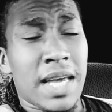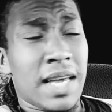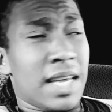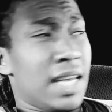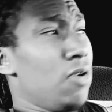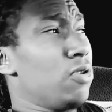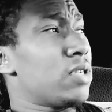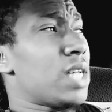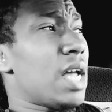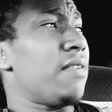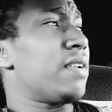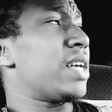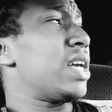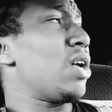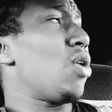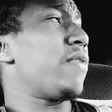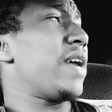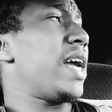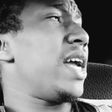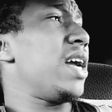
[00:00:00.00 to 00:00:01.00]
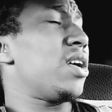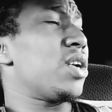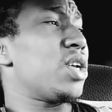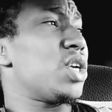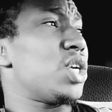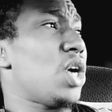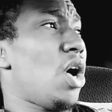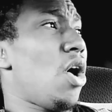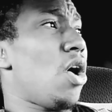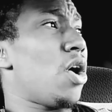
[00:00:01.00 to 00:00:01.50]
He was able to get over 800
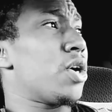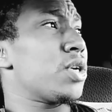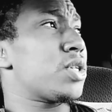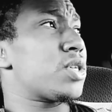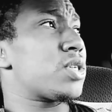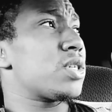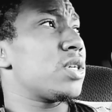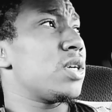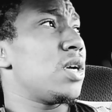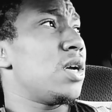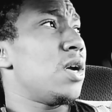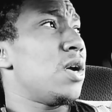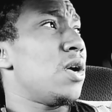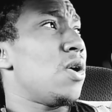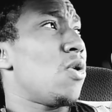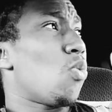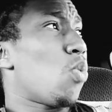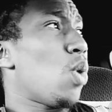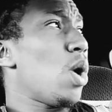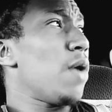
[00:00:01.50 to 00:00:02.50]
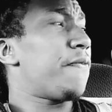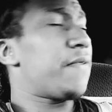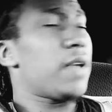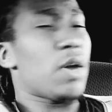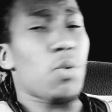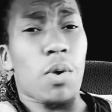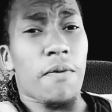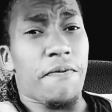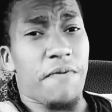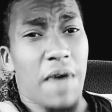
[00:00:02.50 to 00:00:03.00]
yards with
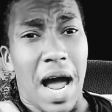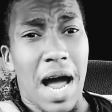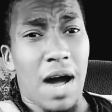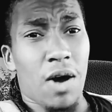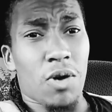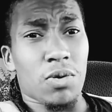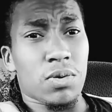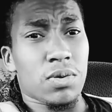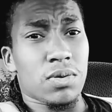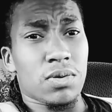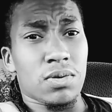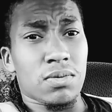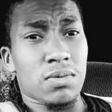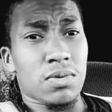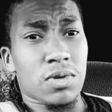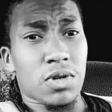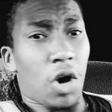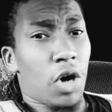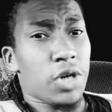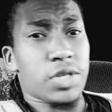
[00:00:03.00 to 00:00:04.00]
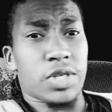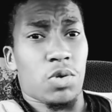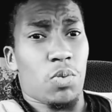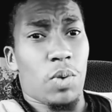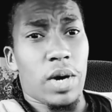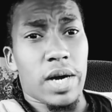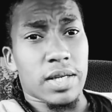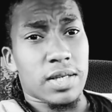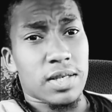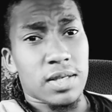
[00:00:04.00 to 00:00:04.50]
and without Carson
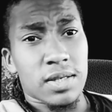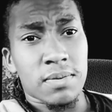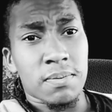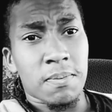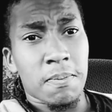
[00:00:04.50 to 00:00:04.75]
Wentz.